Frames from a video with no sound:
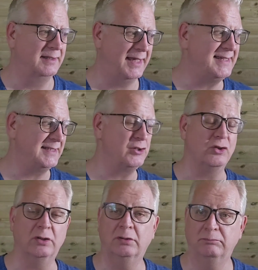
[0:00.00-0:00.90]

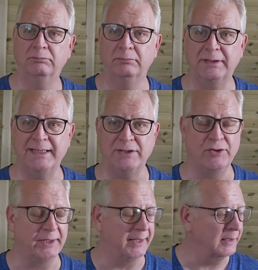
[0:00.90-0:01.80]
it's easy
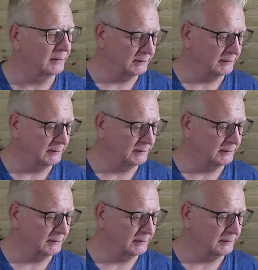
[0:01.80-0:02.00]
drinking.